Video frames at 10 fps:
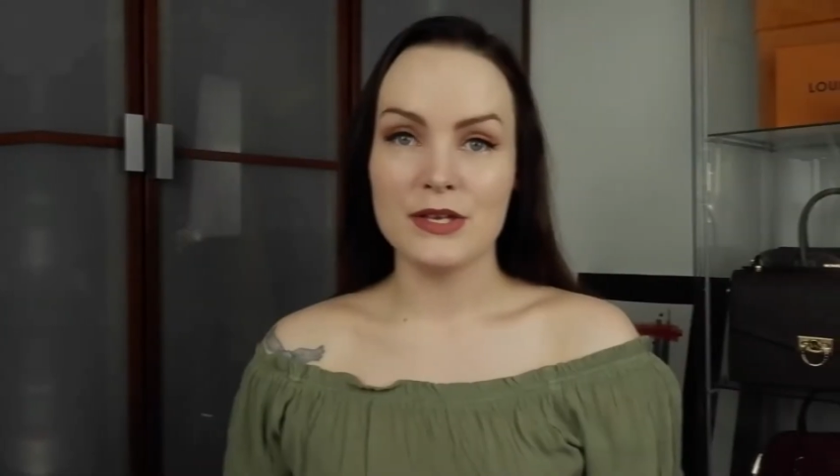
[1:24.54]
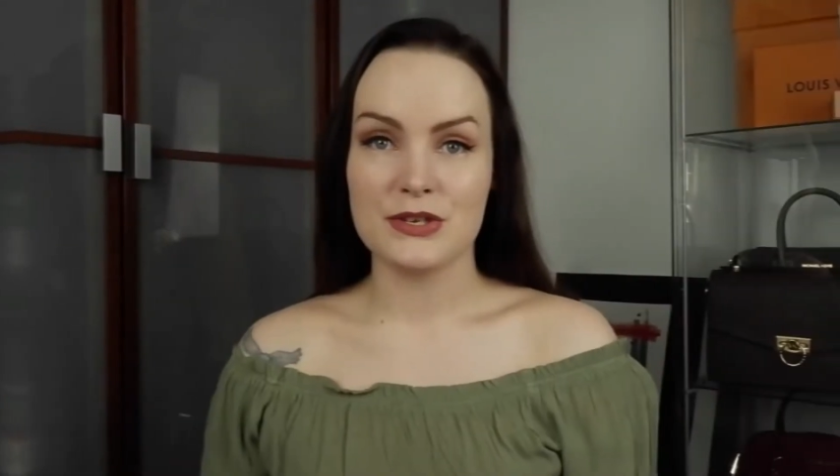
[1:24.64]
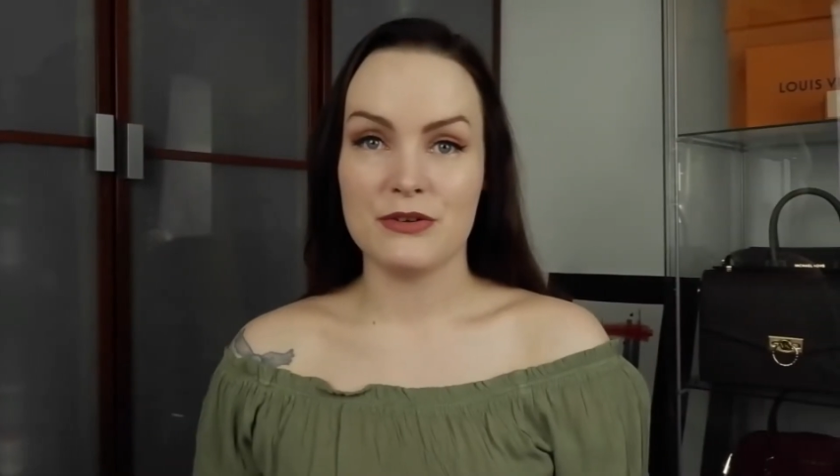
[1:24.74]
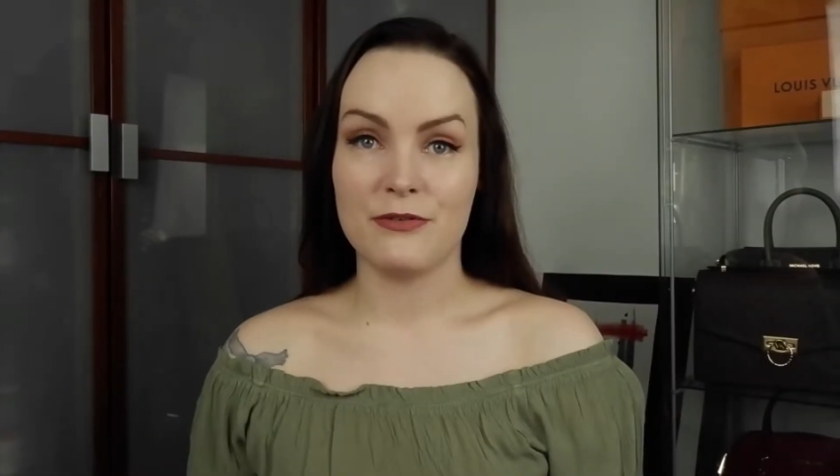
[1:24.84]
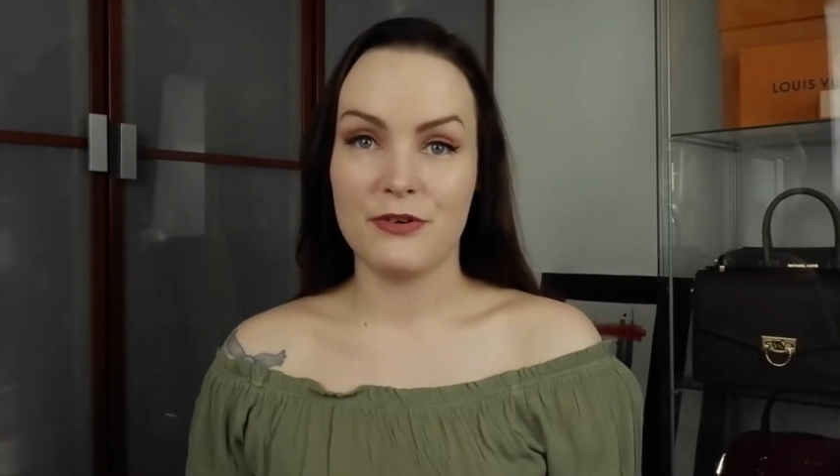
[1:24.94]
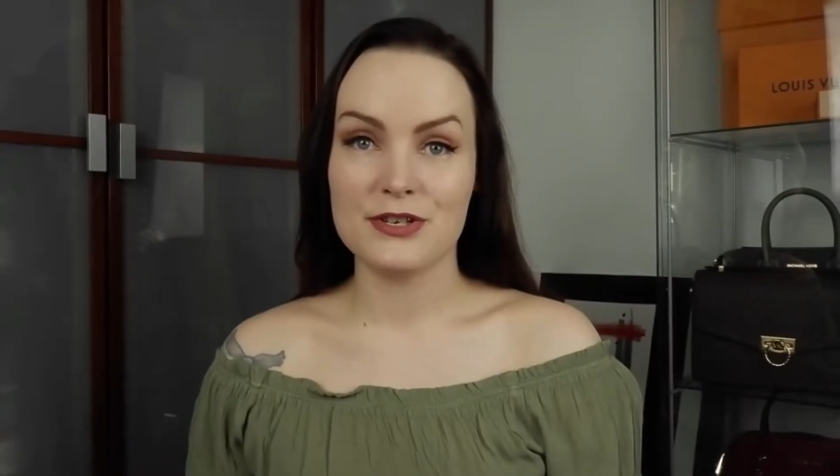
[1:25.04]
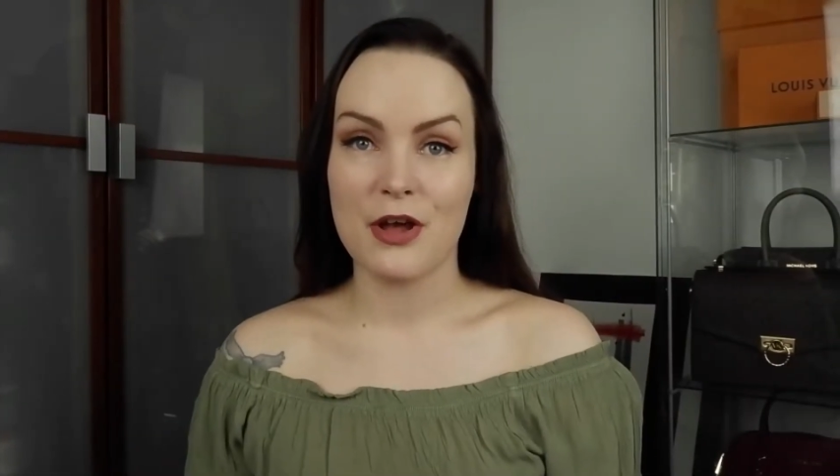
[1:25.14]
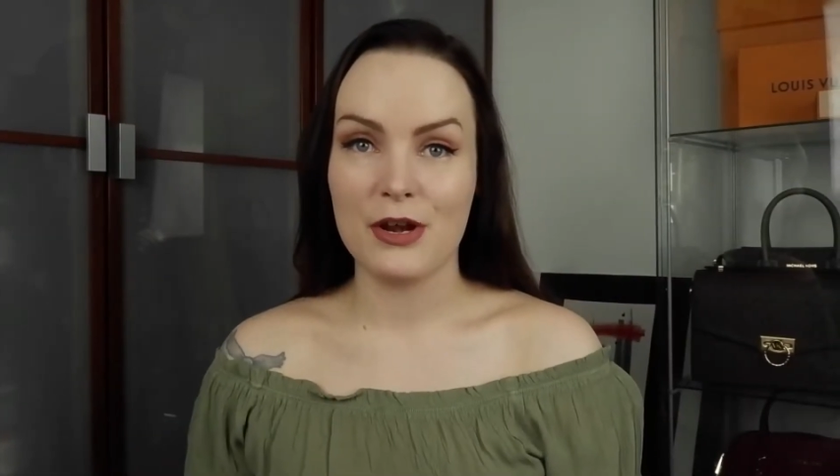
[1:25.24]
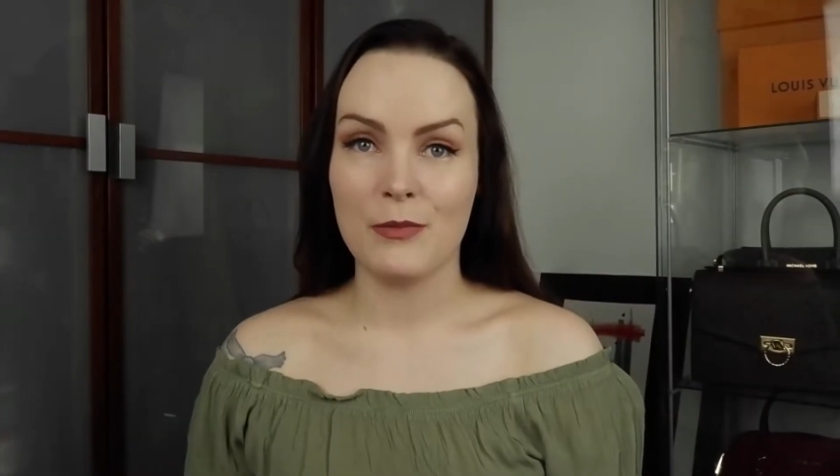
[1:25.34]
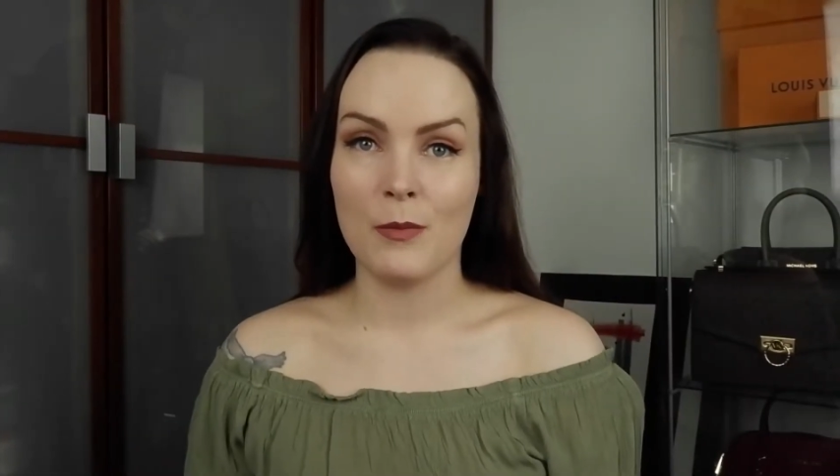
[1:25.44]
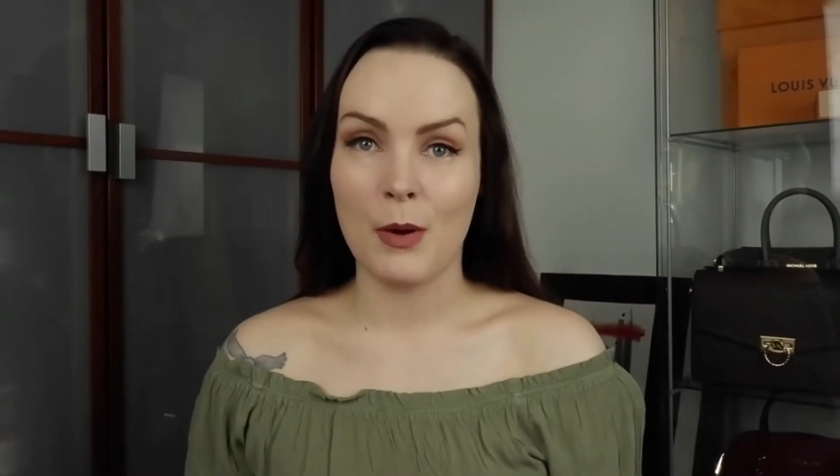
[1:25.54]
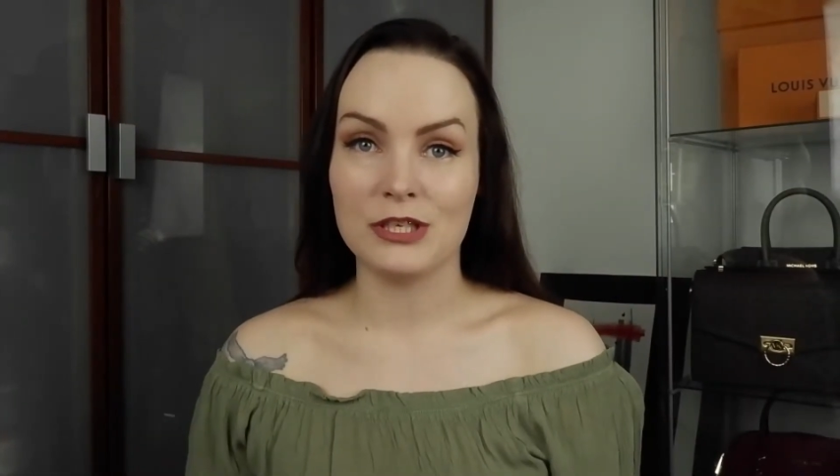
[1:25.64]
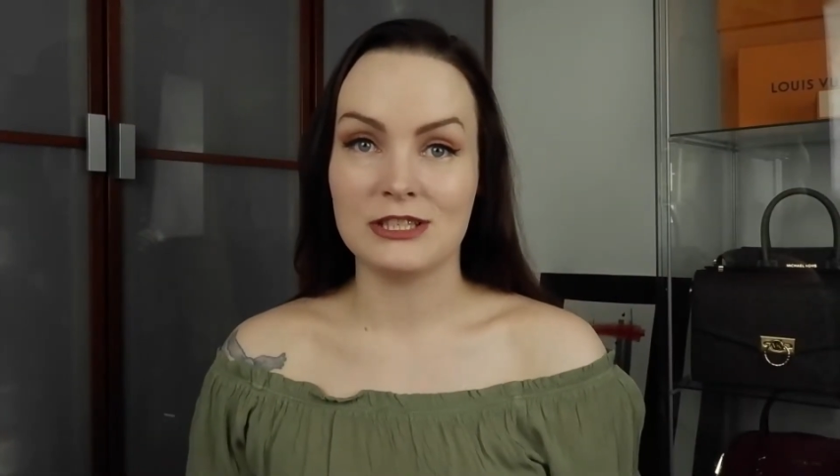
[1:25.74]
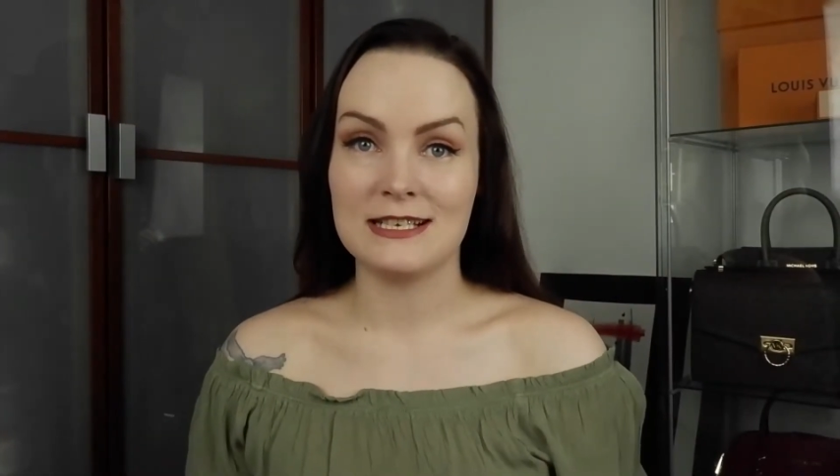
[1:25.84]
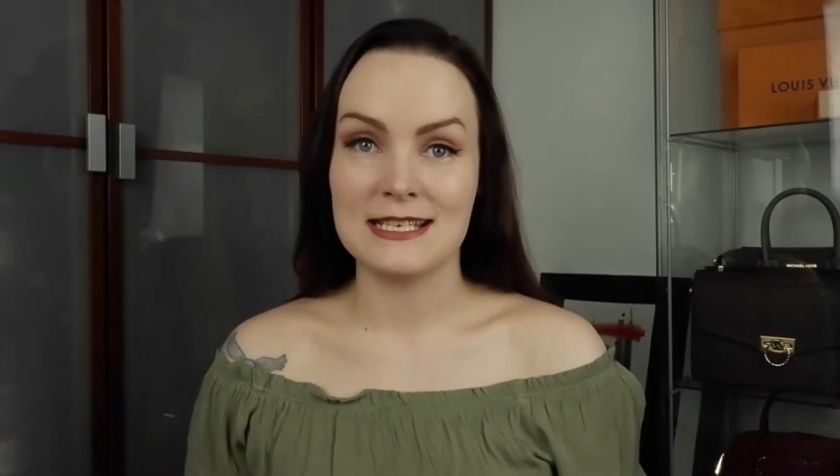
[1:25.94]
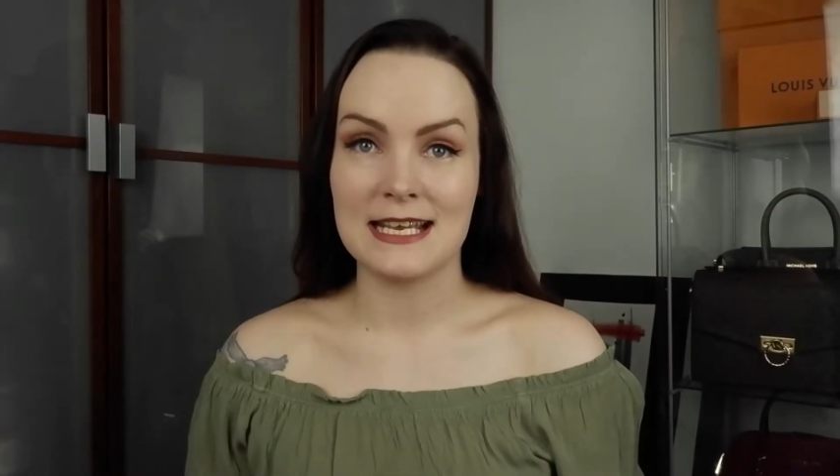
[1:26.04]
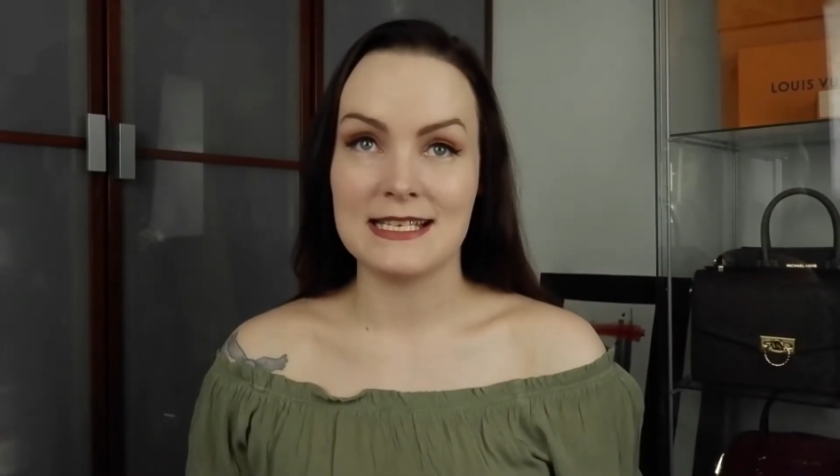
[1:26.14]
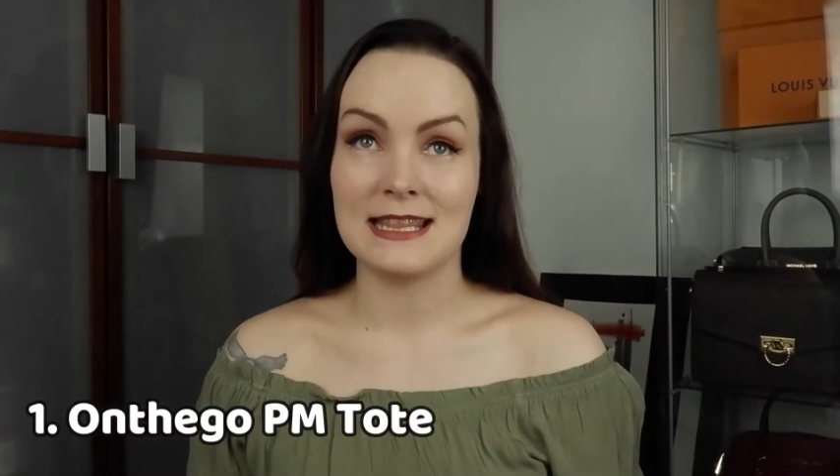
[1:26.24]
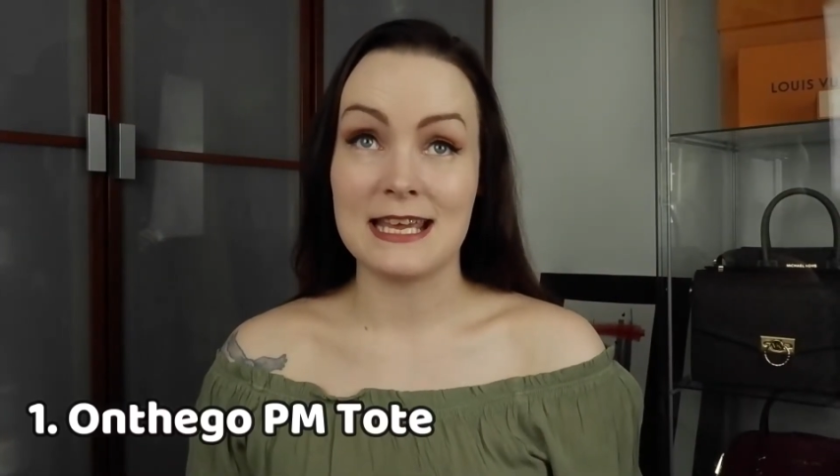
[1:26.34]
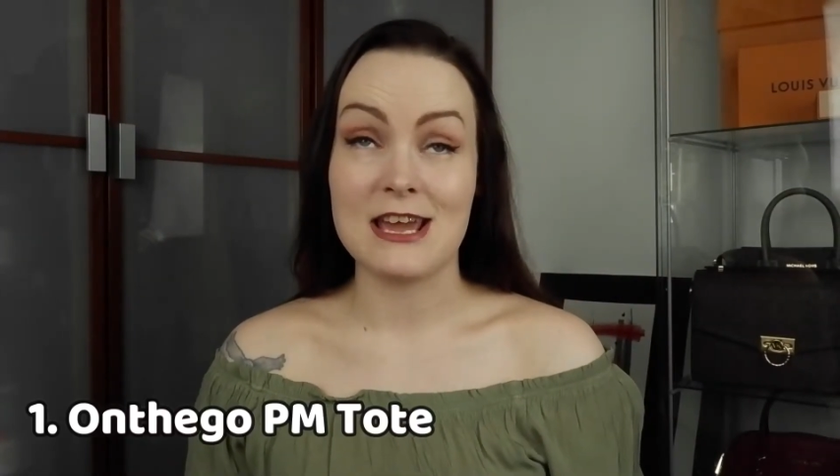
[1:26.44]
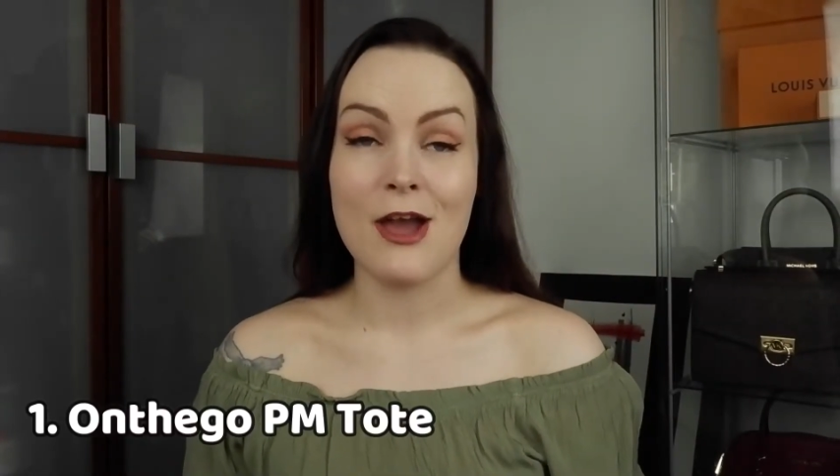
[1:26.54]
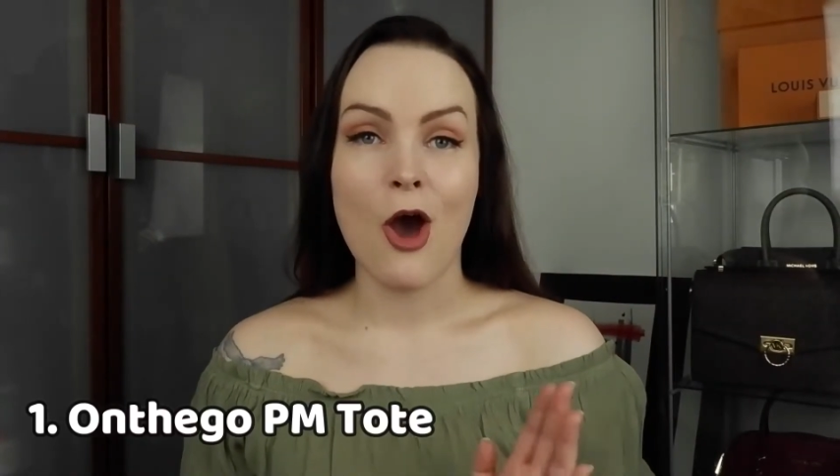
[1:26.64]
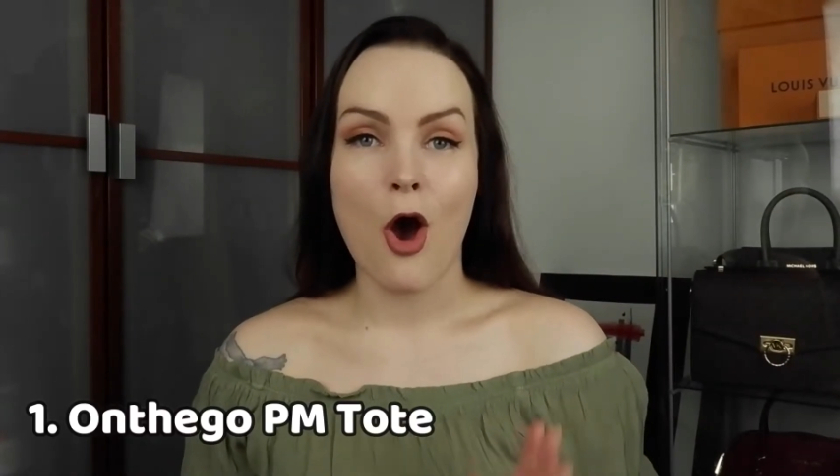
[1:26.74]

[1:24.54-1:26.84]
So the first item on my wish list is the